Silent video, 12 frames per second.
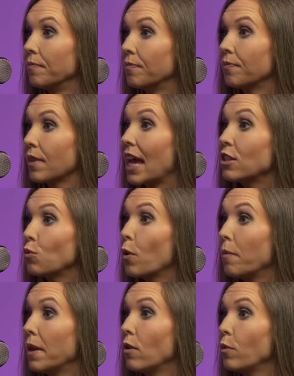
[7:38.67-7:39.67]
As
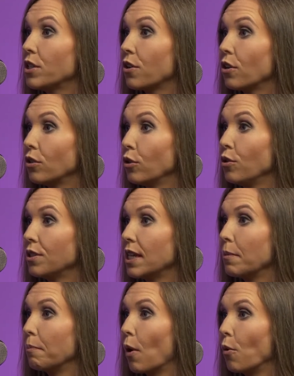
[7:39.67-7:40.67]
women, we start losing
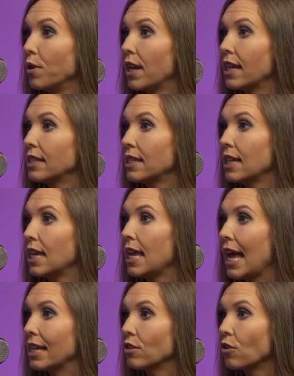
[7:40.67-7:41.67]
bone density
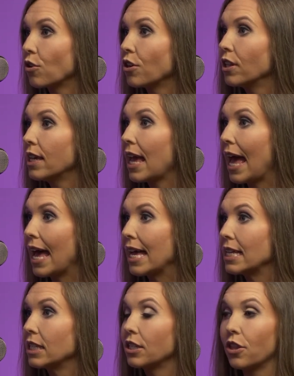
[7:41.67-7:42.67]
as early
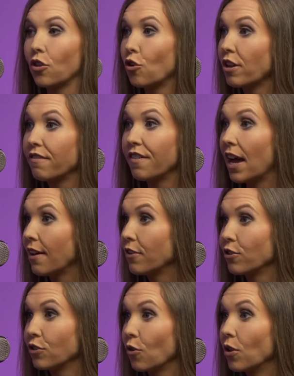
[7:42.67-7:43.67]
as 35 years
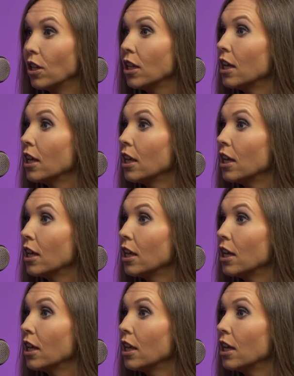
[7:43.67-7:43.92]
old.